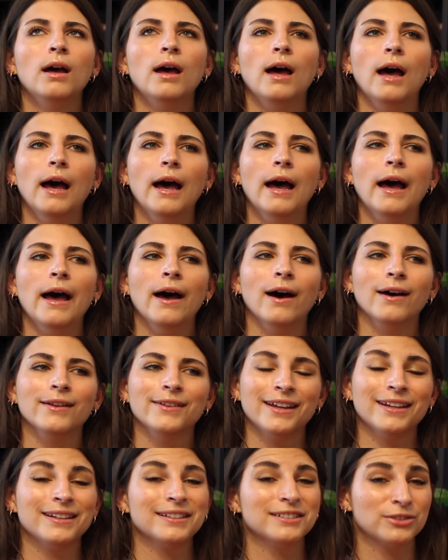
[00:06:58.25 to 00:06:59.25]

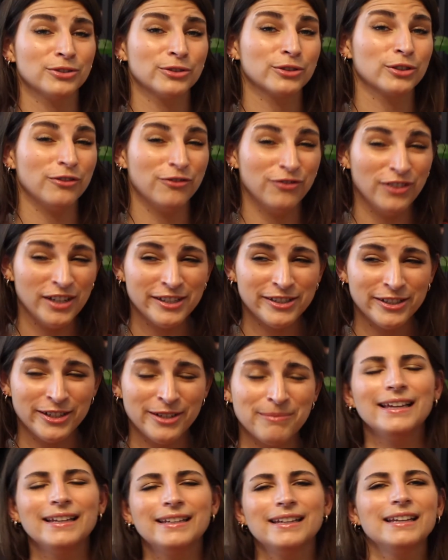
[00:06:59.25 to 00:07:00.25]
Then historical
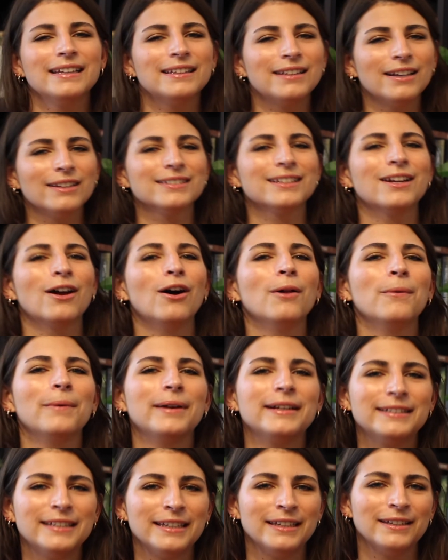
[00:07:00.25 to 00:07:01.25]
fiction. It doesn't
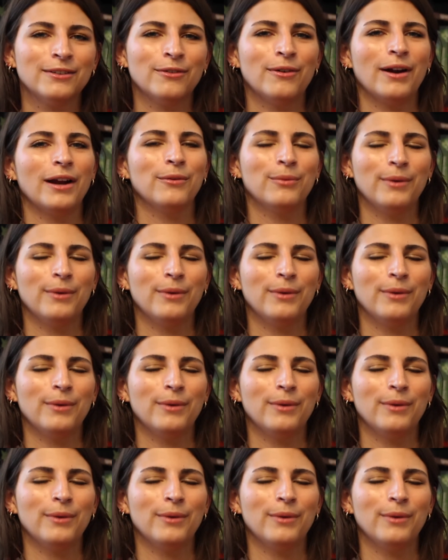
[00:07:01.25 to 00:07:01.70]
always hit the right